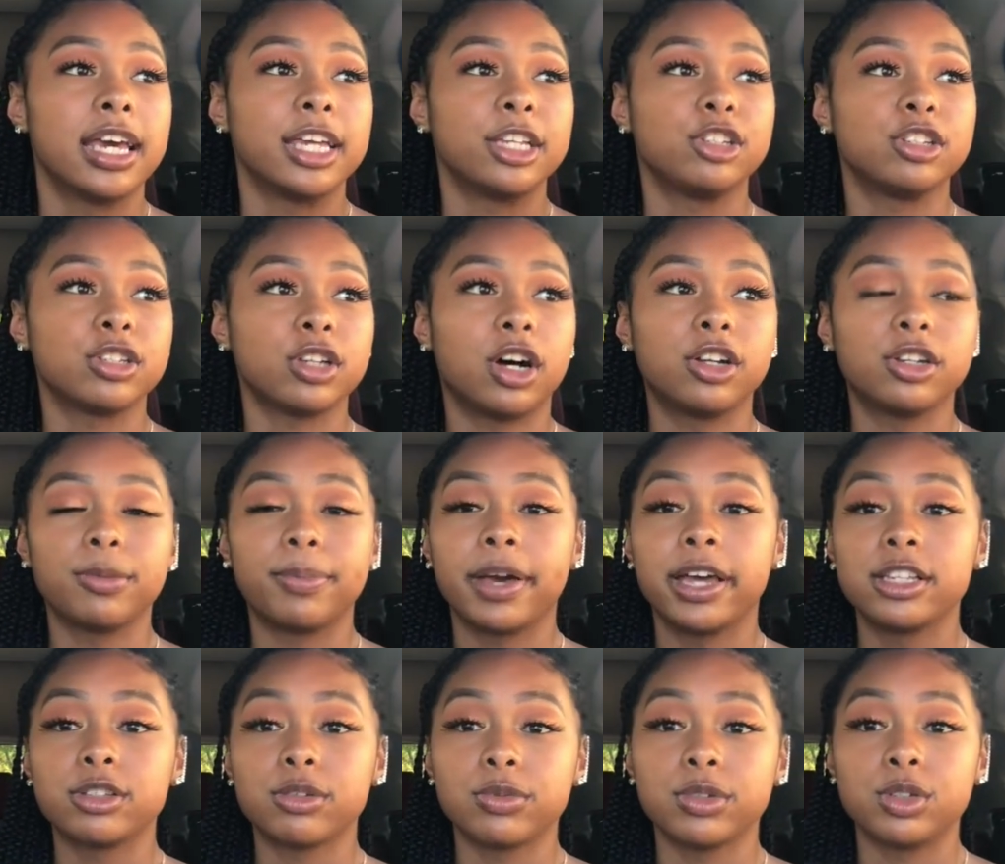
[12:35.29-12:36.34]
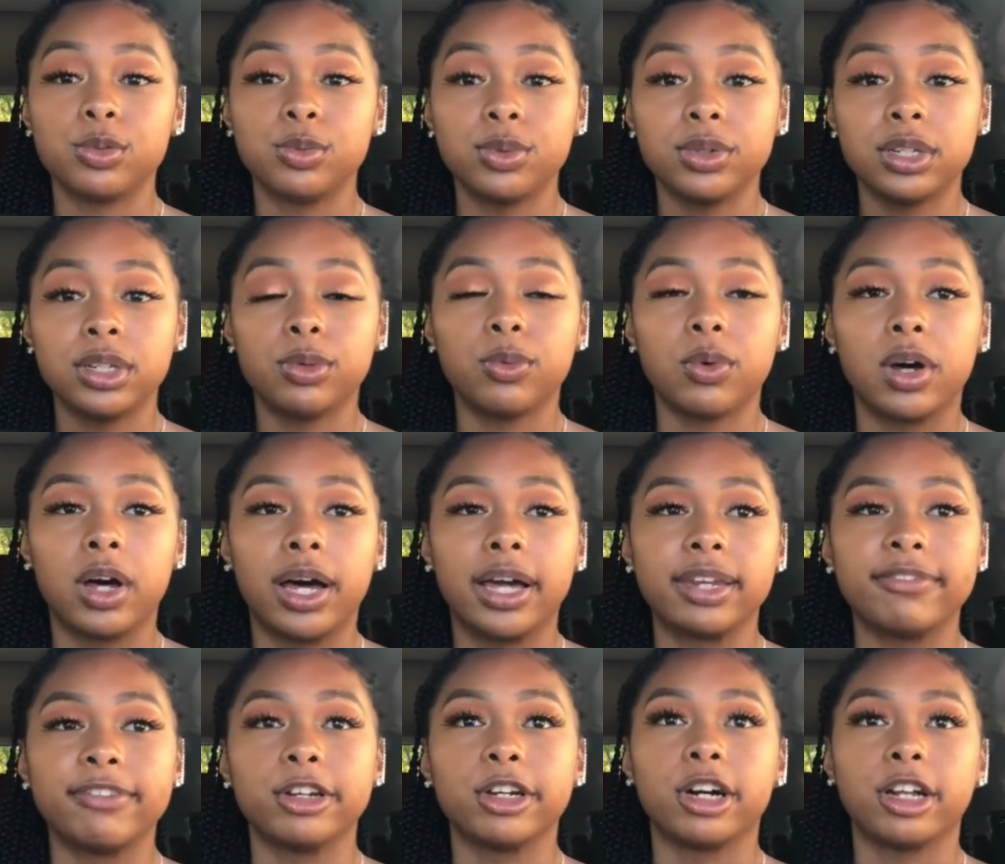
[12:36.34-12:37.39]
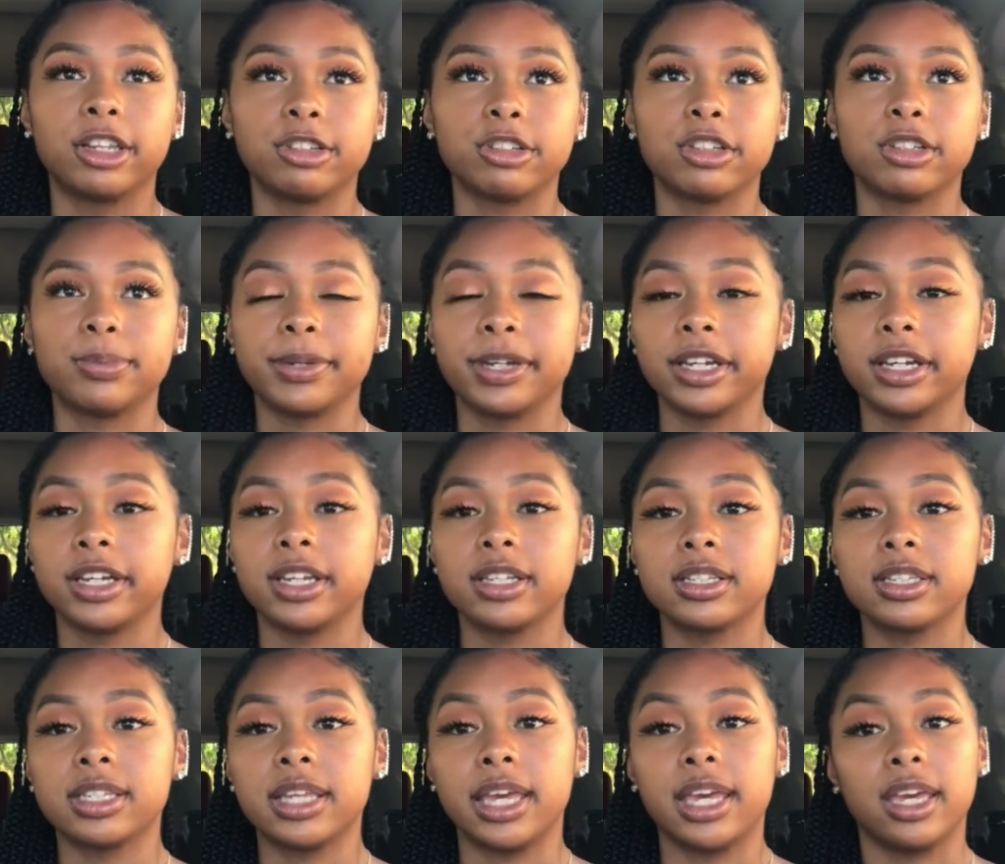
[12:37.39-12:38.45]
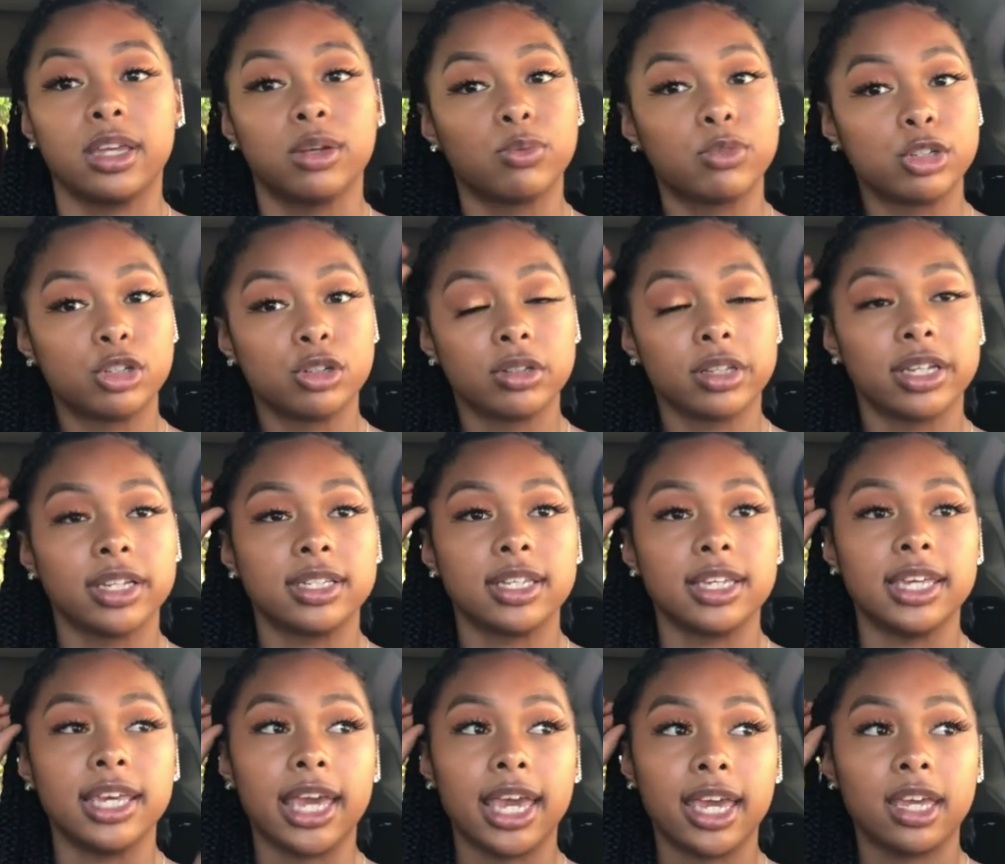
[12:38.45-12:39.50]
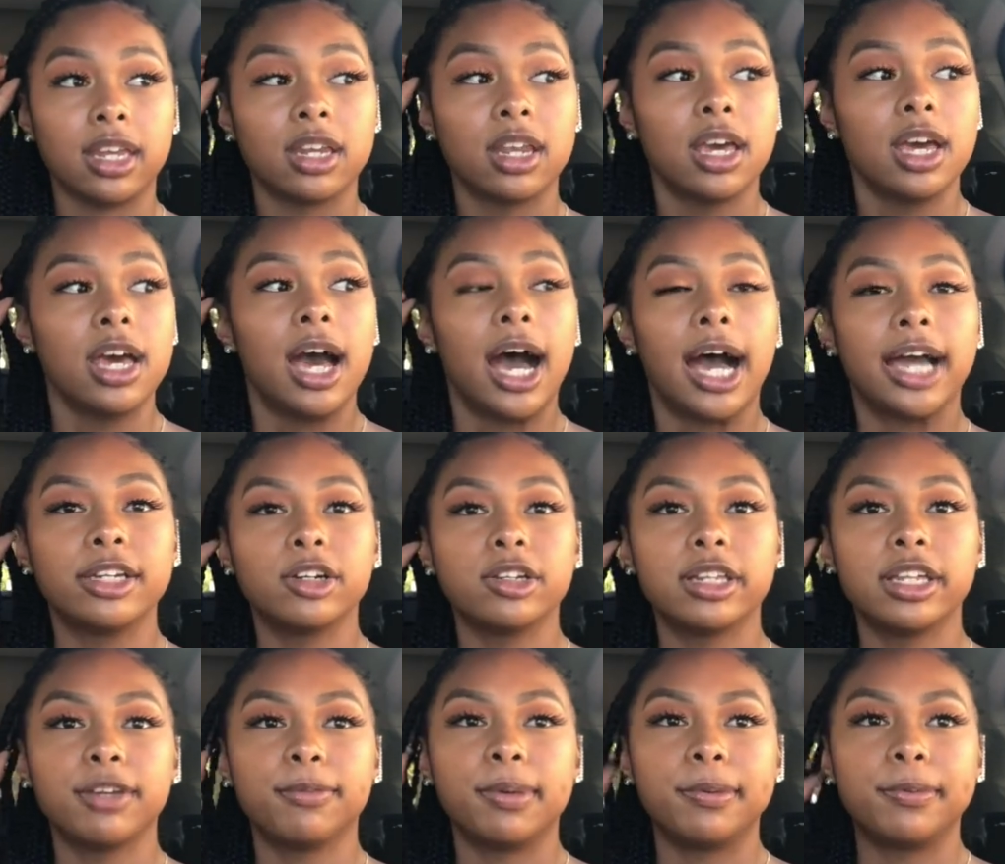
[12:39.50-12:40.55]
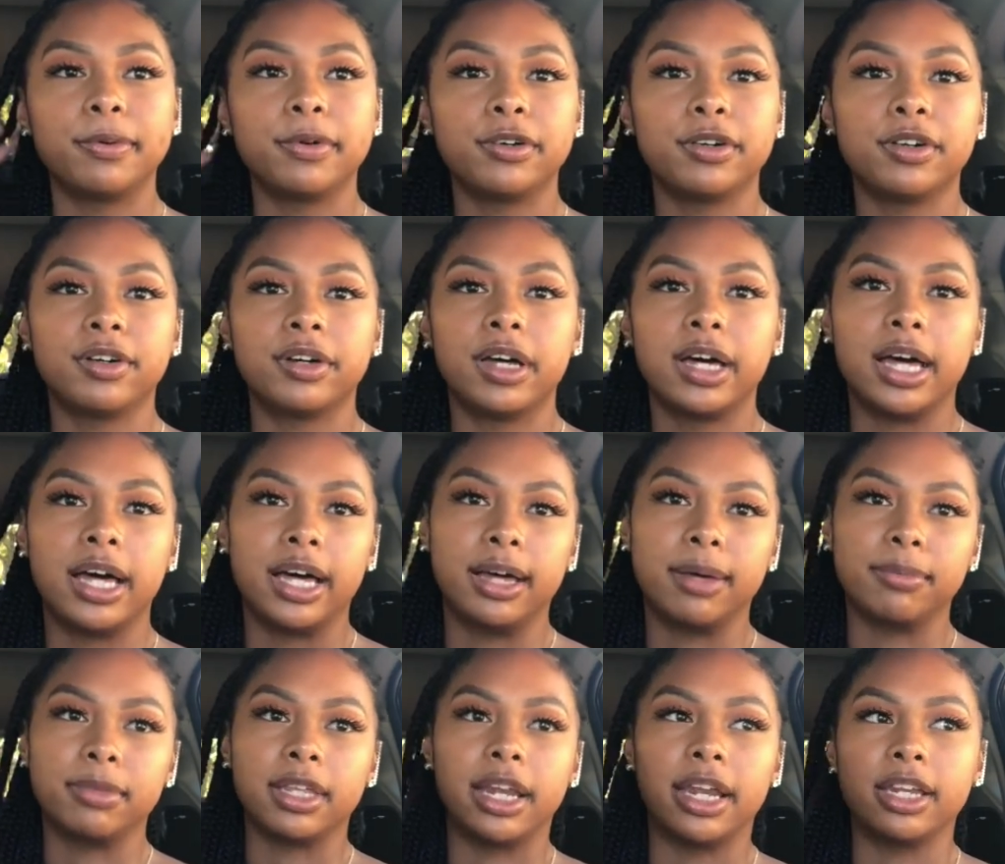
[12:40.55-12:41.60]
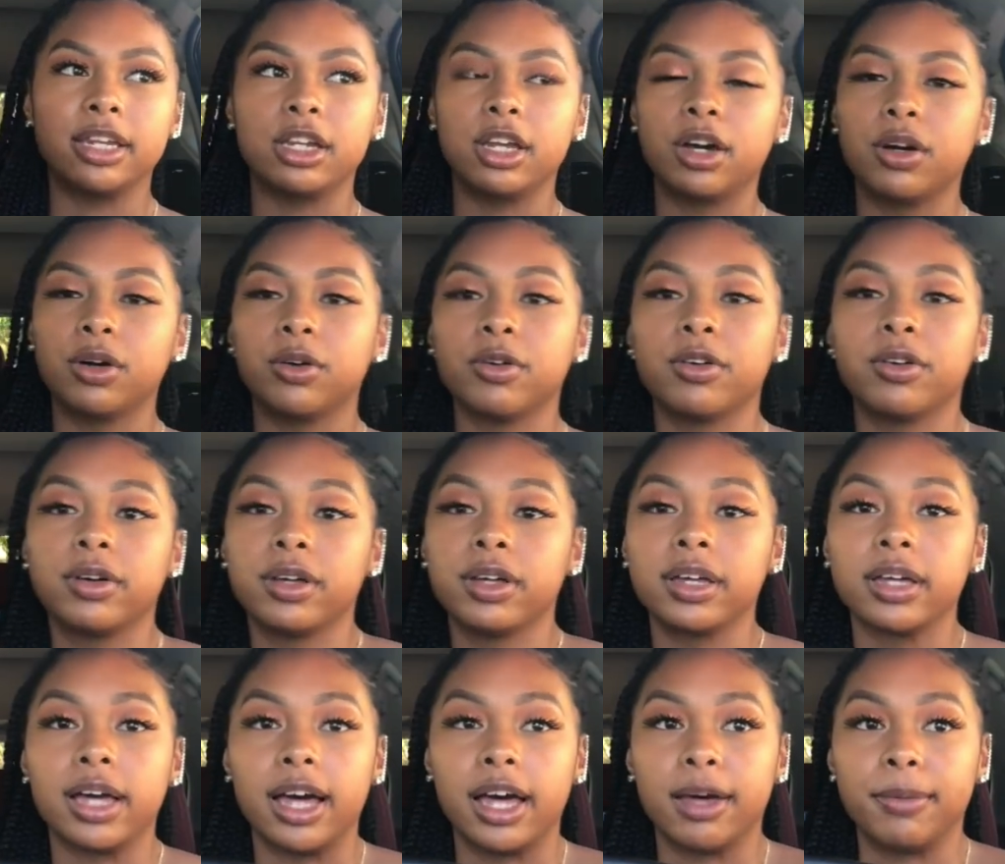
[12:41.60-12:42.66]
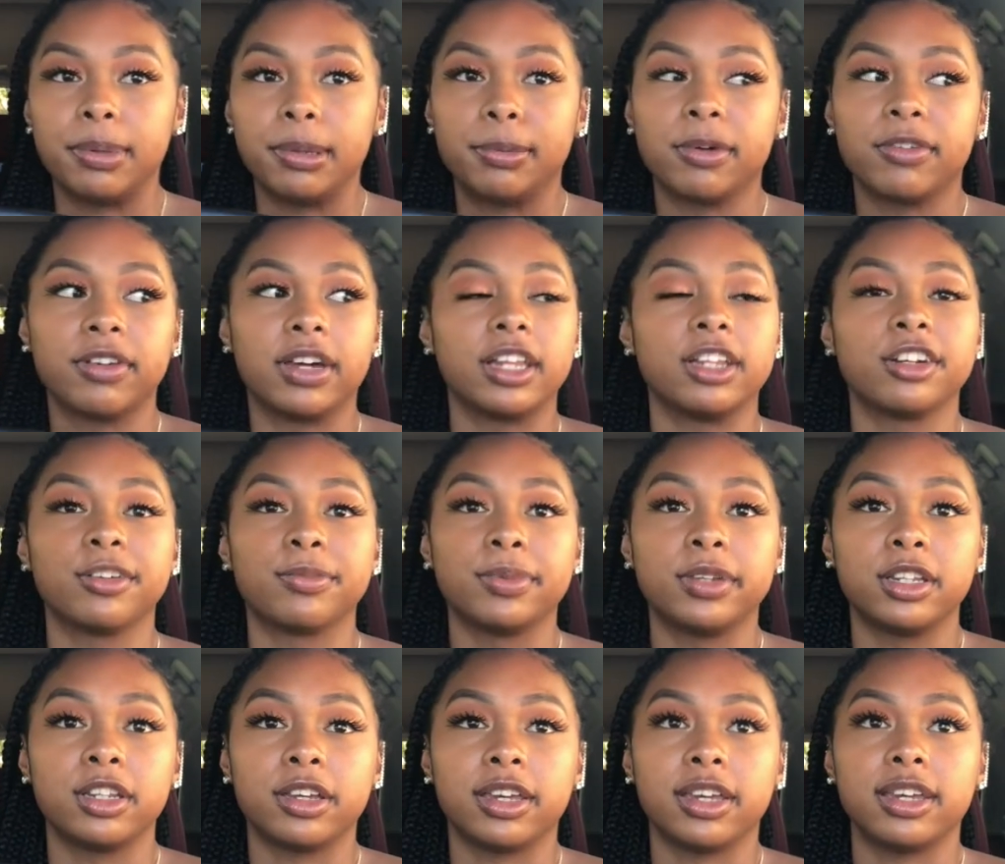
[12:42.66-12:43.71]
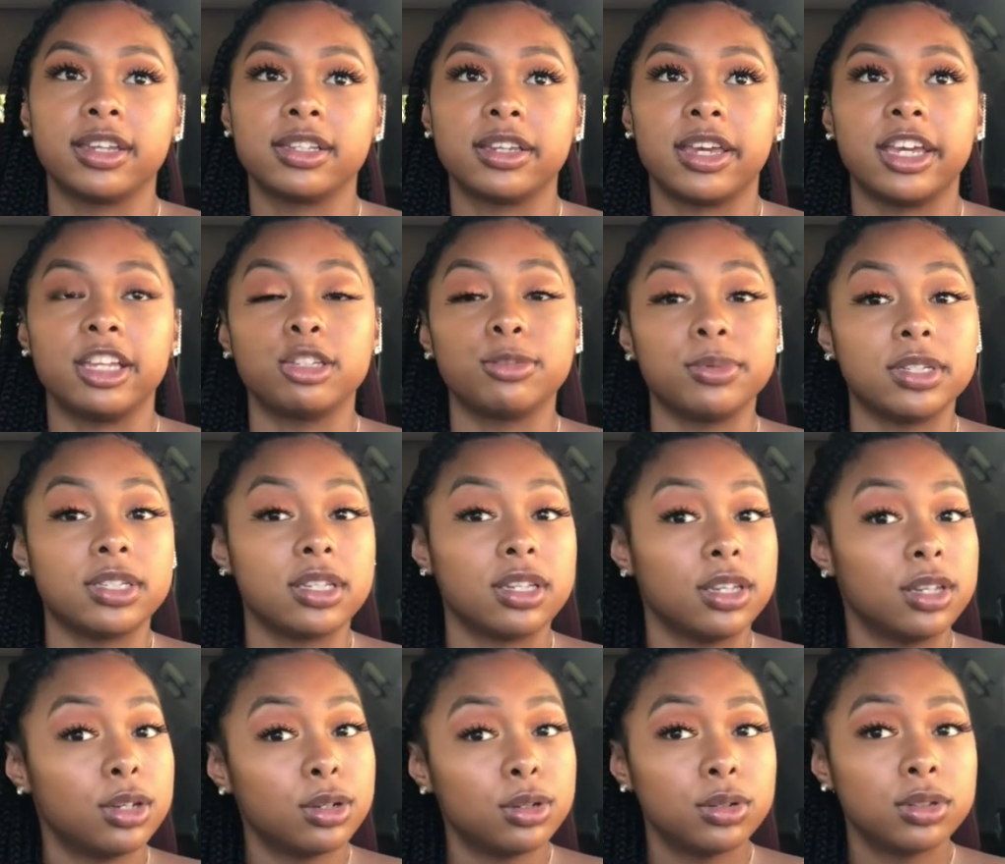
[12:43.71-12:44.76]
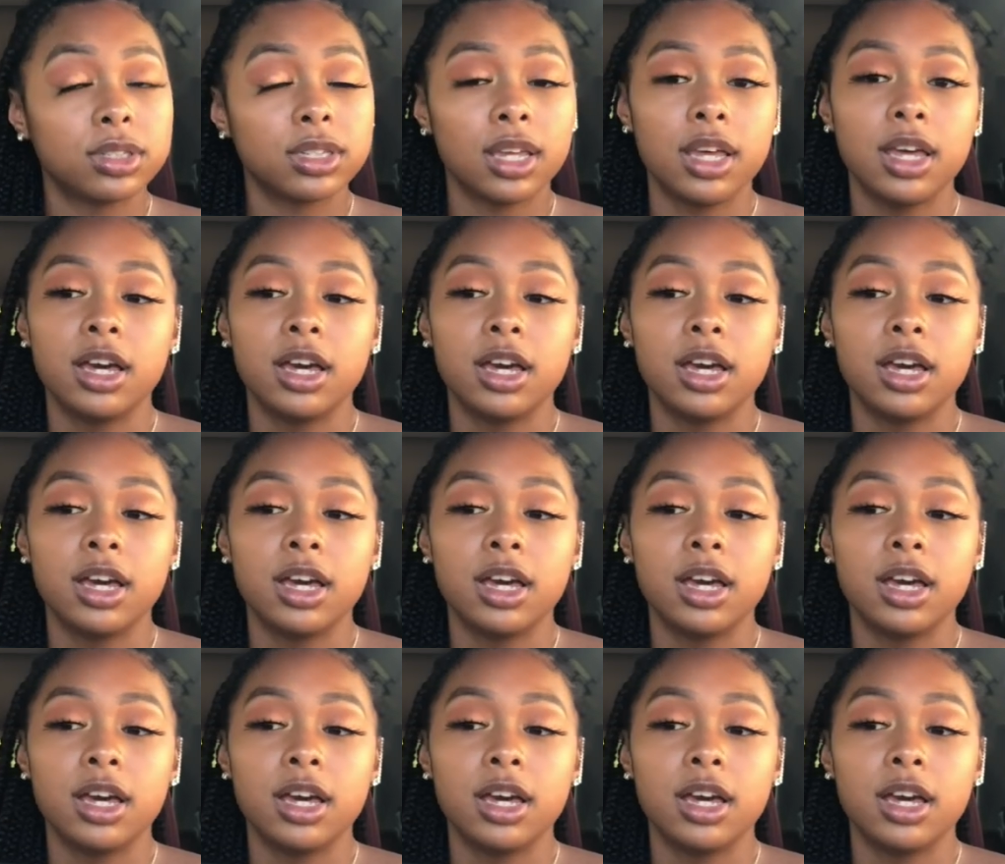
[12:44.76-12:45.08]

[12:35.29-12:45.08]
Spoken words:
just all depends on what you really want out of your college experience and what you're looking to gain. I know a lot of people that I know, people of color, have been looking into HBCUs.